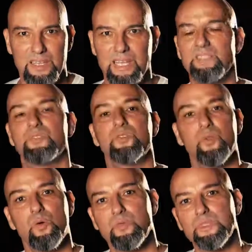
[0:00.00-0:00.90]
And so the
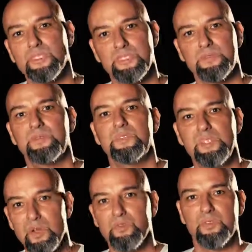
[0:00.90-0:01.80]
Lord was,
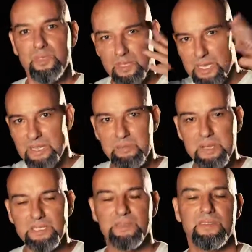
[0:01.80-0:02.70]
in the
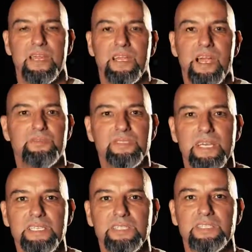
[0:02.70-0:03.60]
midst of that
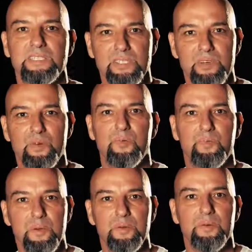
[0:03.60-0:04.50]
conversation, still
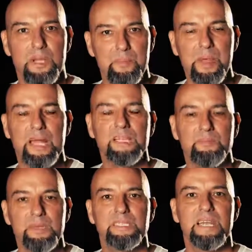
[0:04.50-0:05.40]
compelling
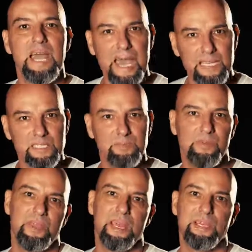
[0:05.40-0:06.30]
me to ask him if
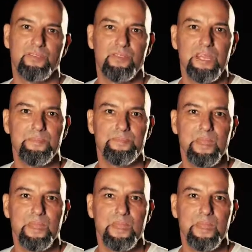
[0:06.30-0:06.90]
he had a dream.